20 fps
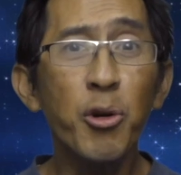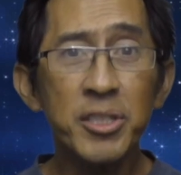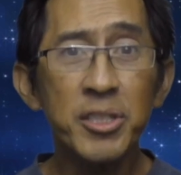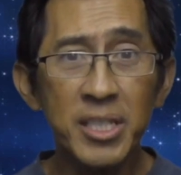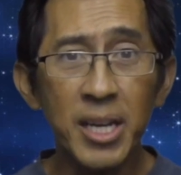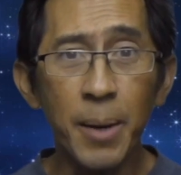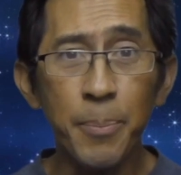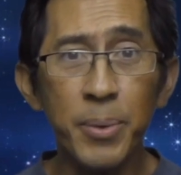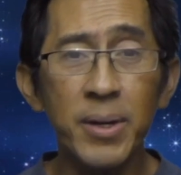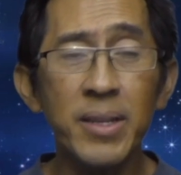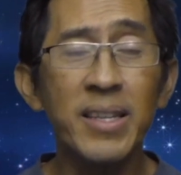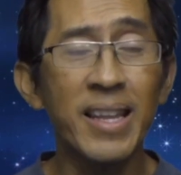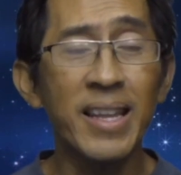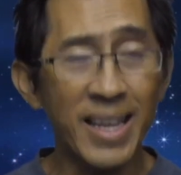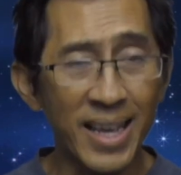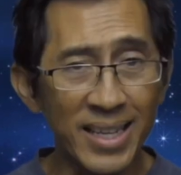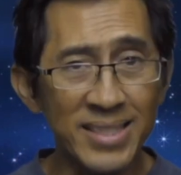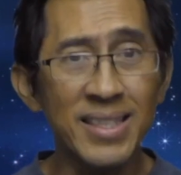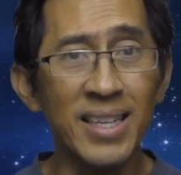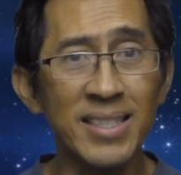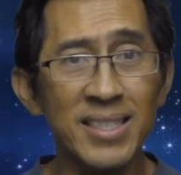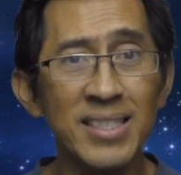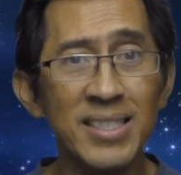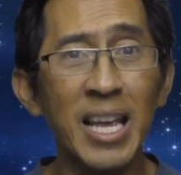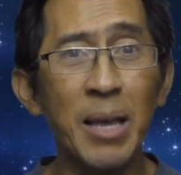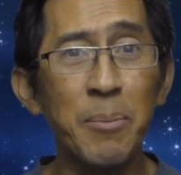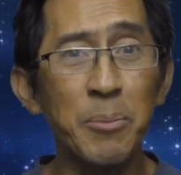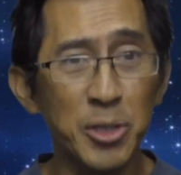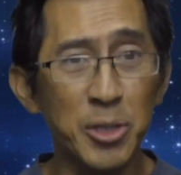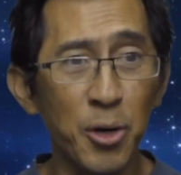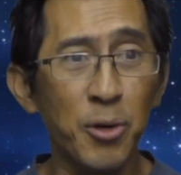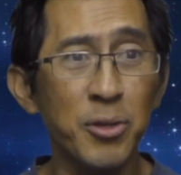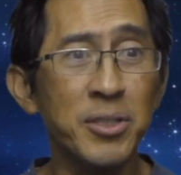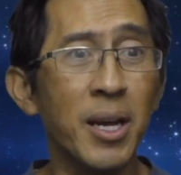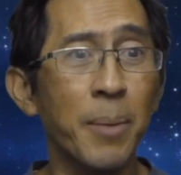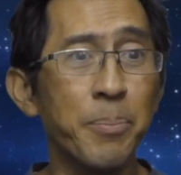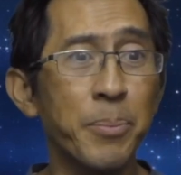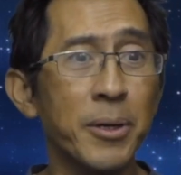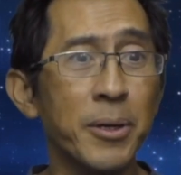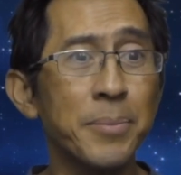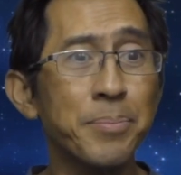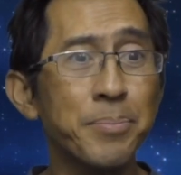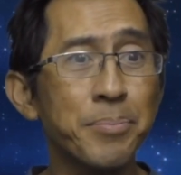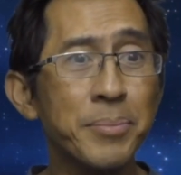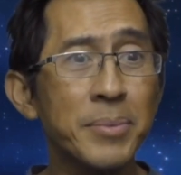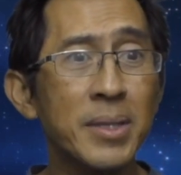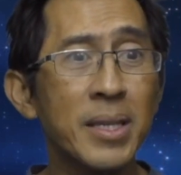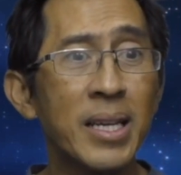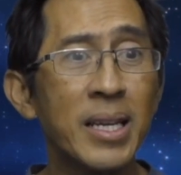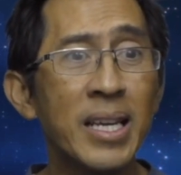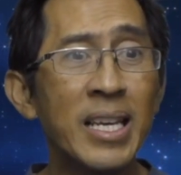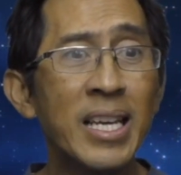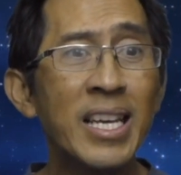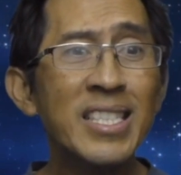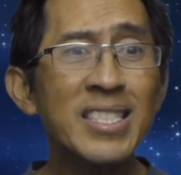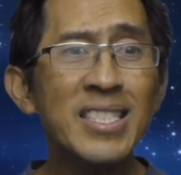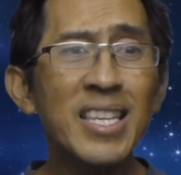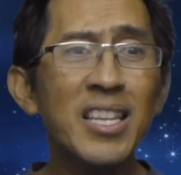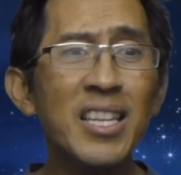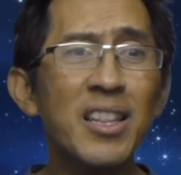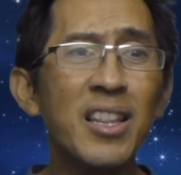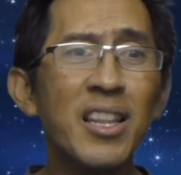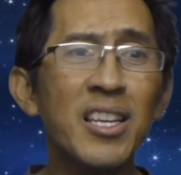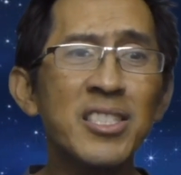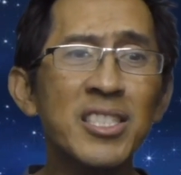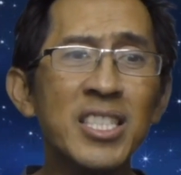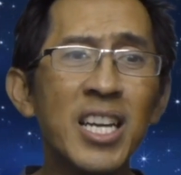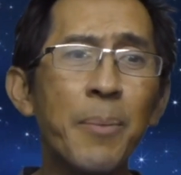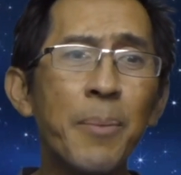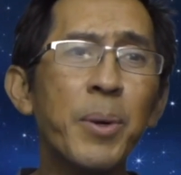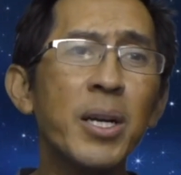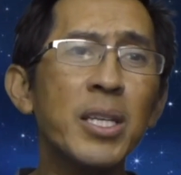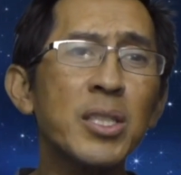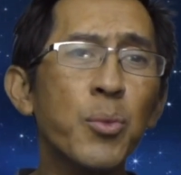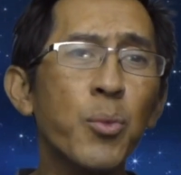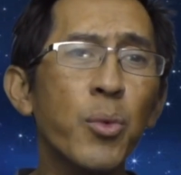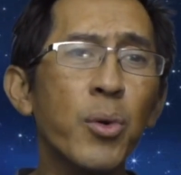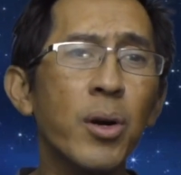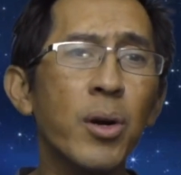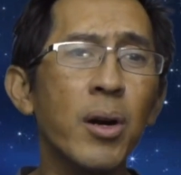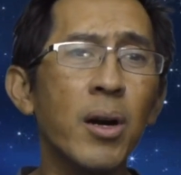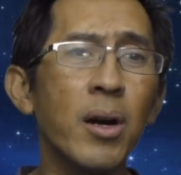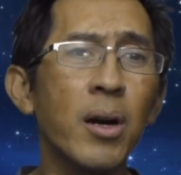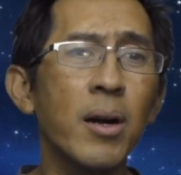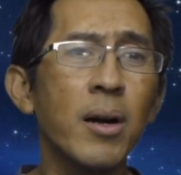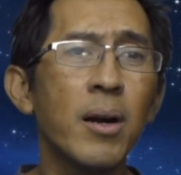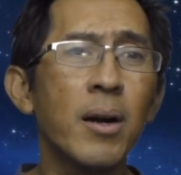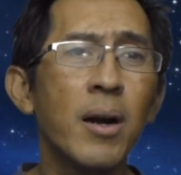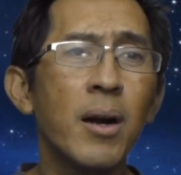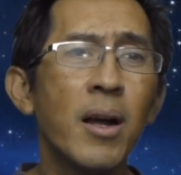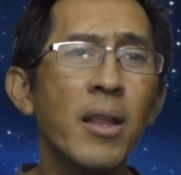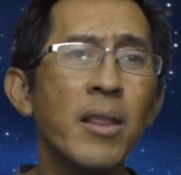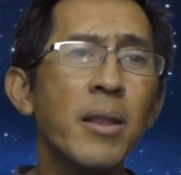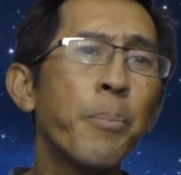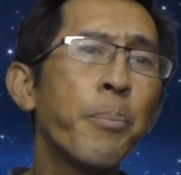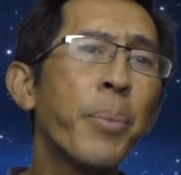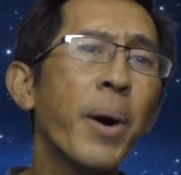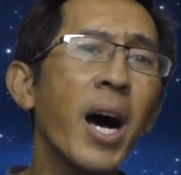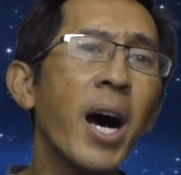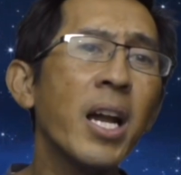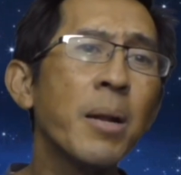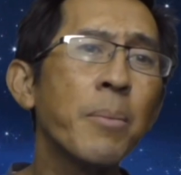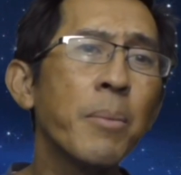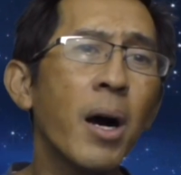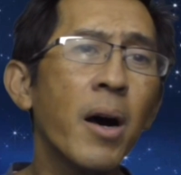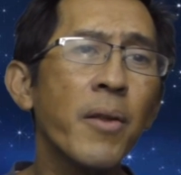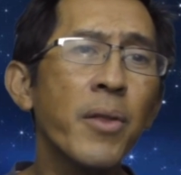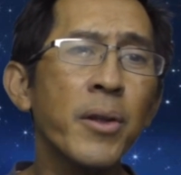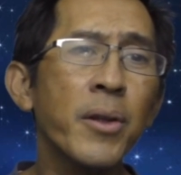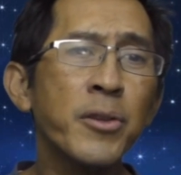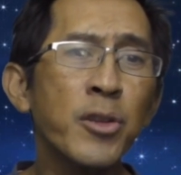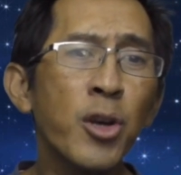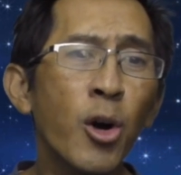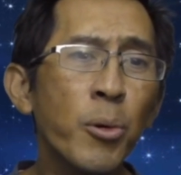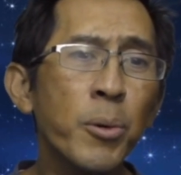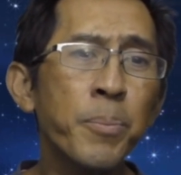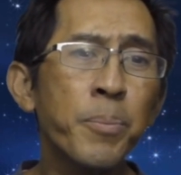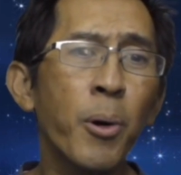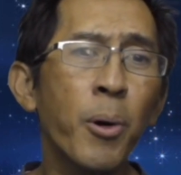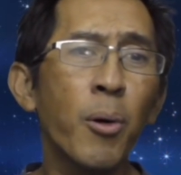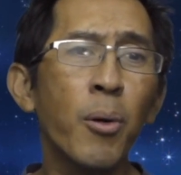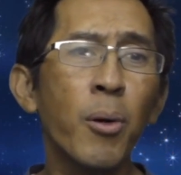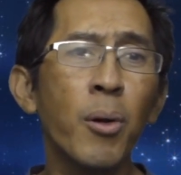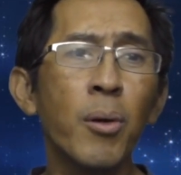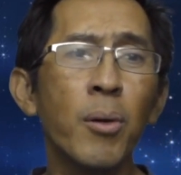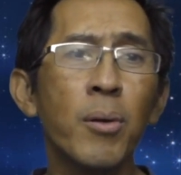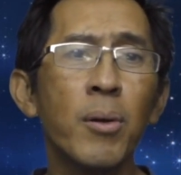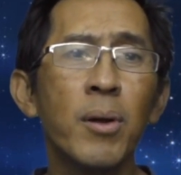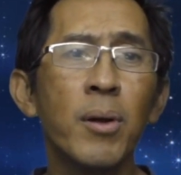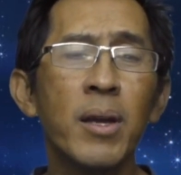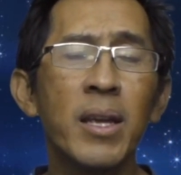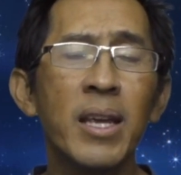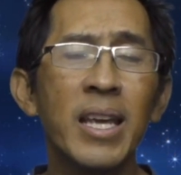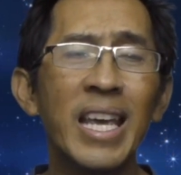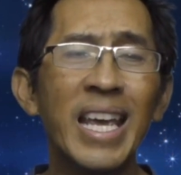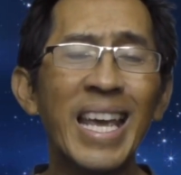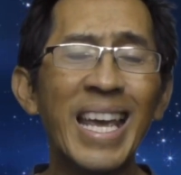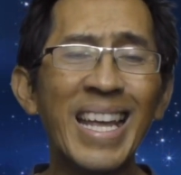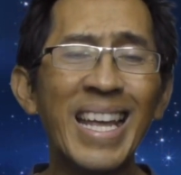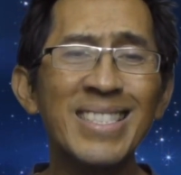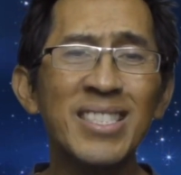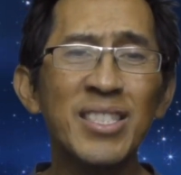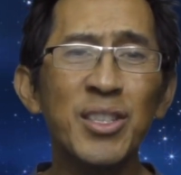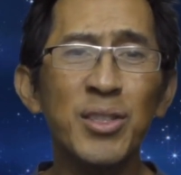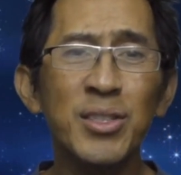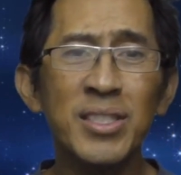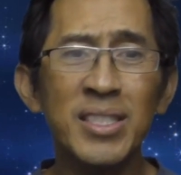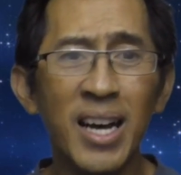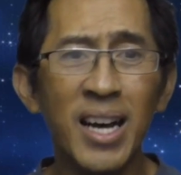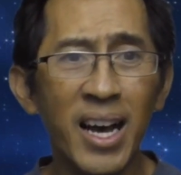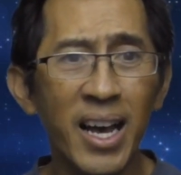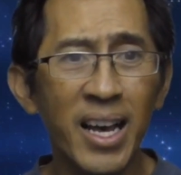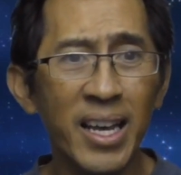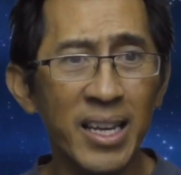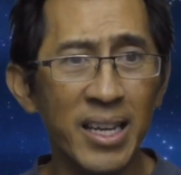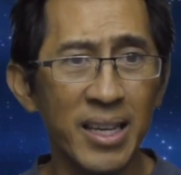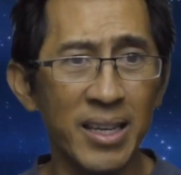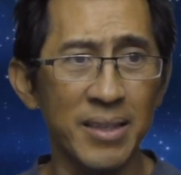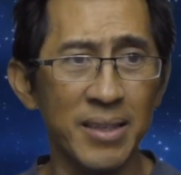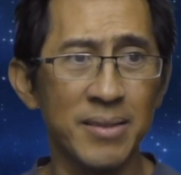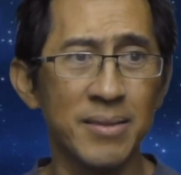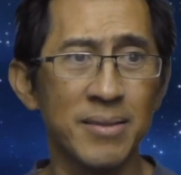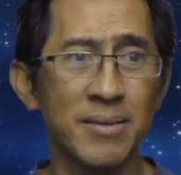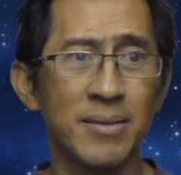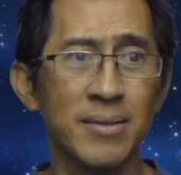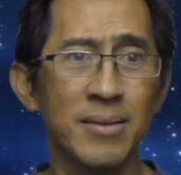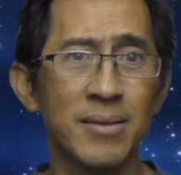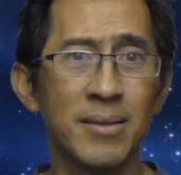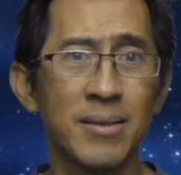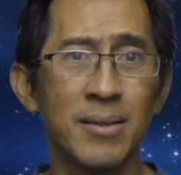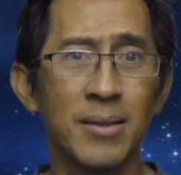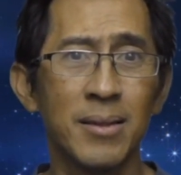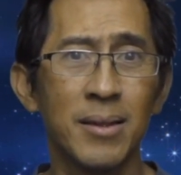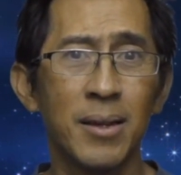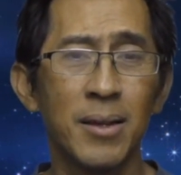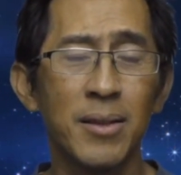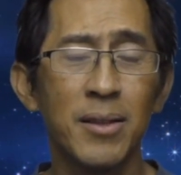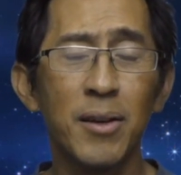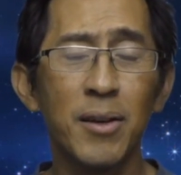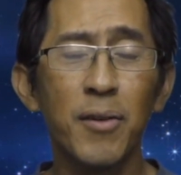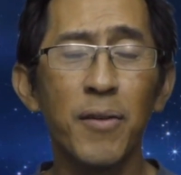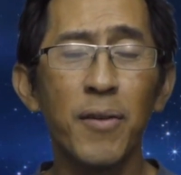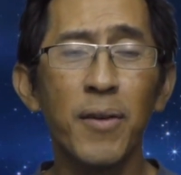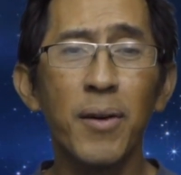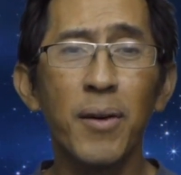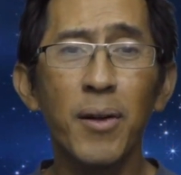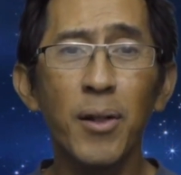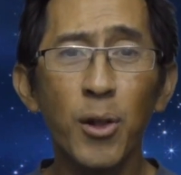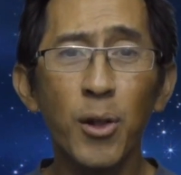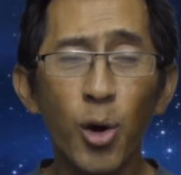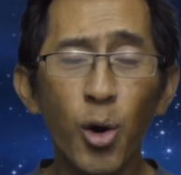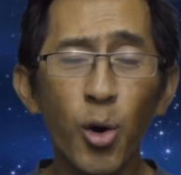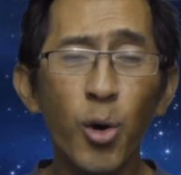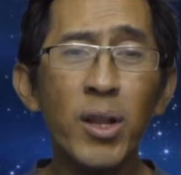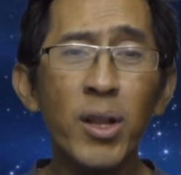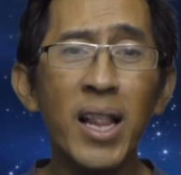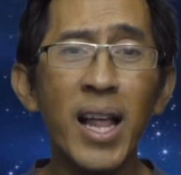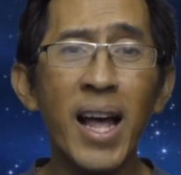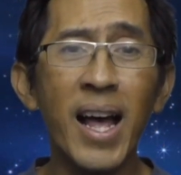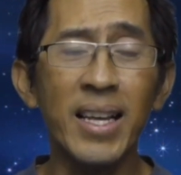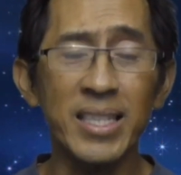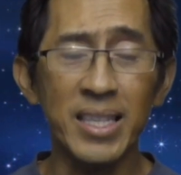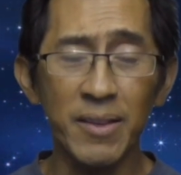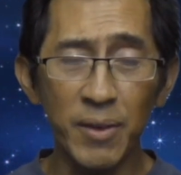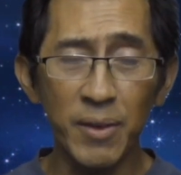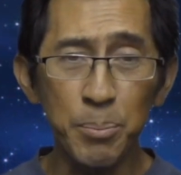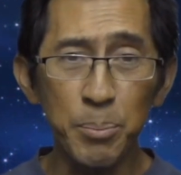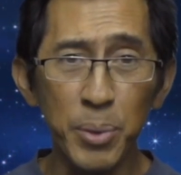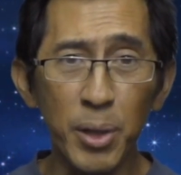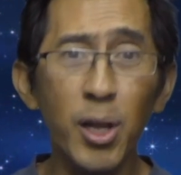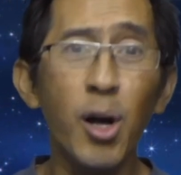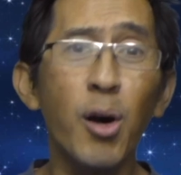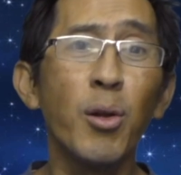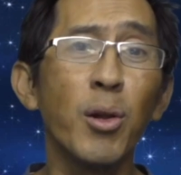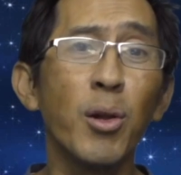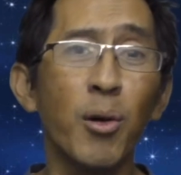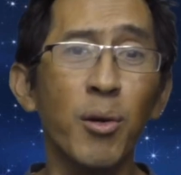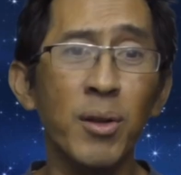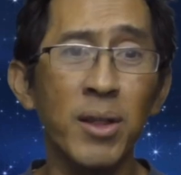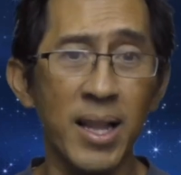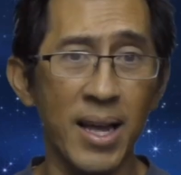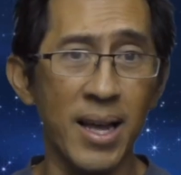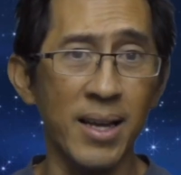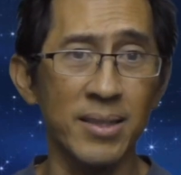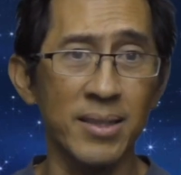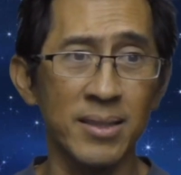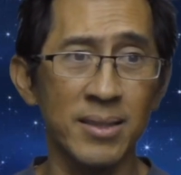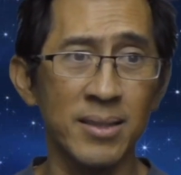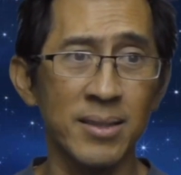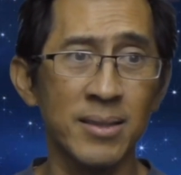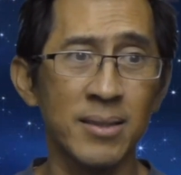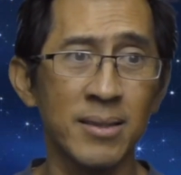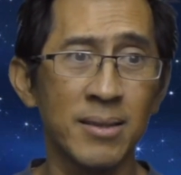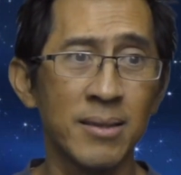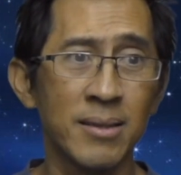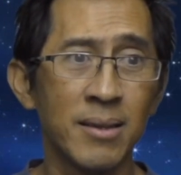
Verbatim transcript: Shepherd, yes, that's his name, Joe Shepherd. He said the shepherds were the bottom of the totem pole in society. They're low class, even below low class.